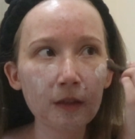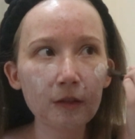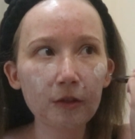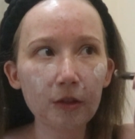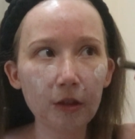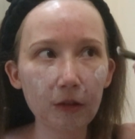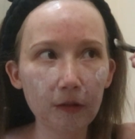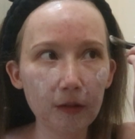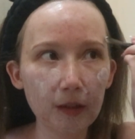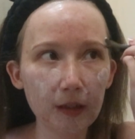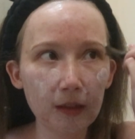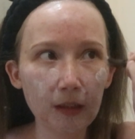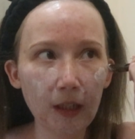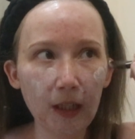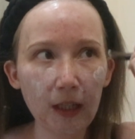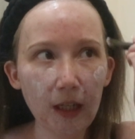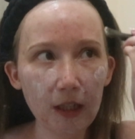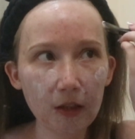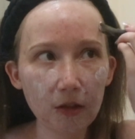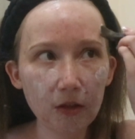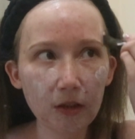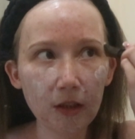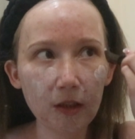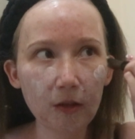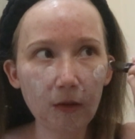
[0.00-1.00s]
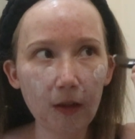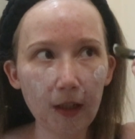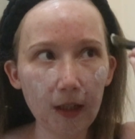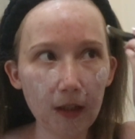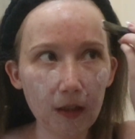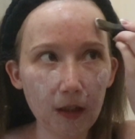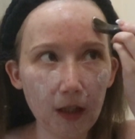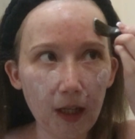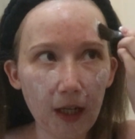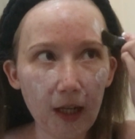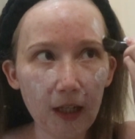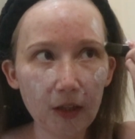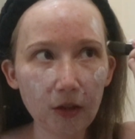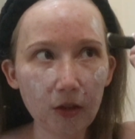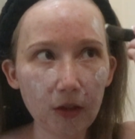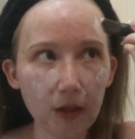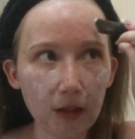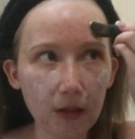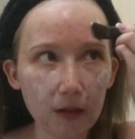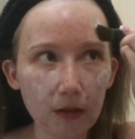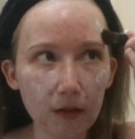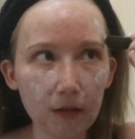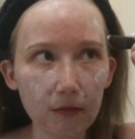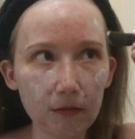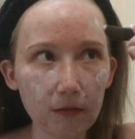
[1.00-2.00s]
Joking. I actually
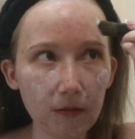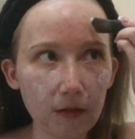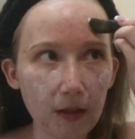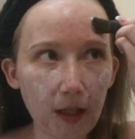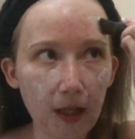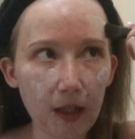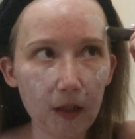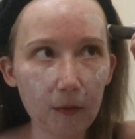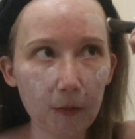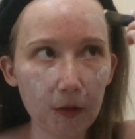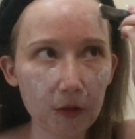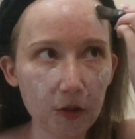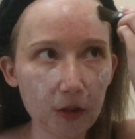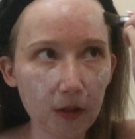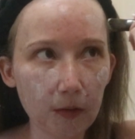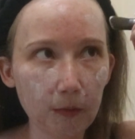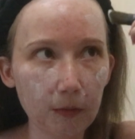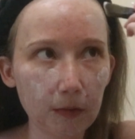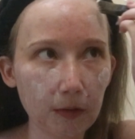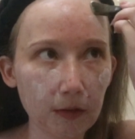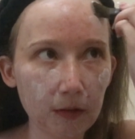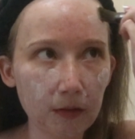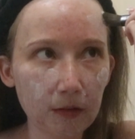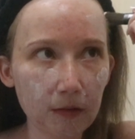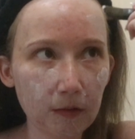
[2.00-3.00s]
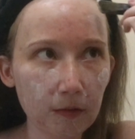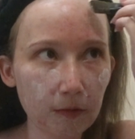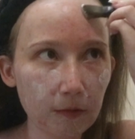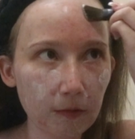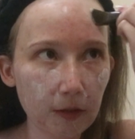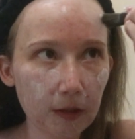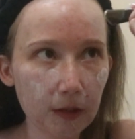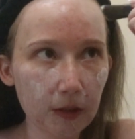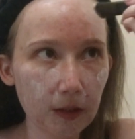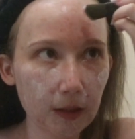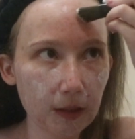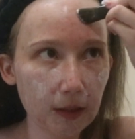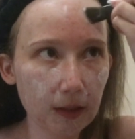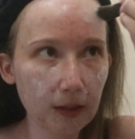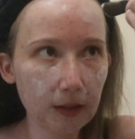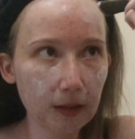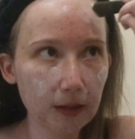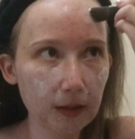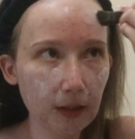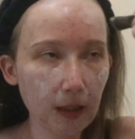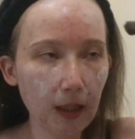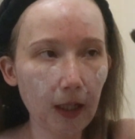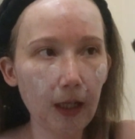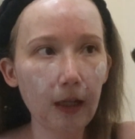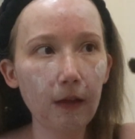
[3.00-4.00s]
like my job, which is
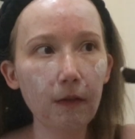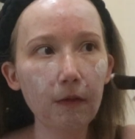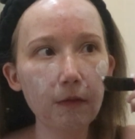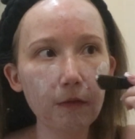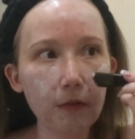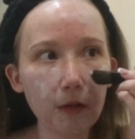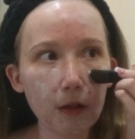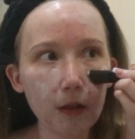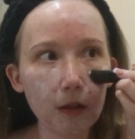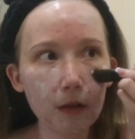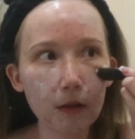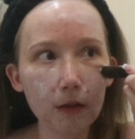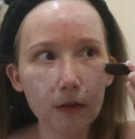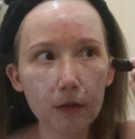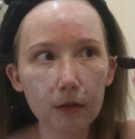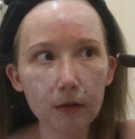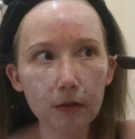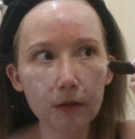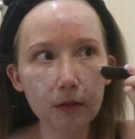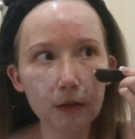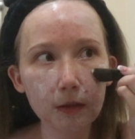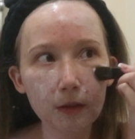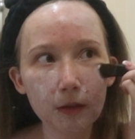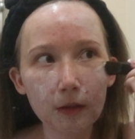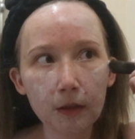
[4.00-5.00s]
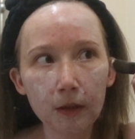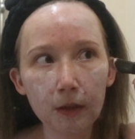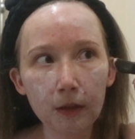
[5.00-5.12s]
a first.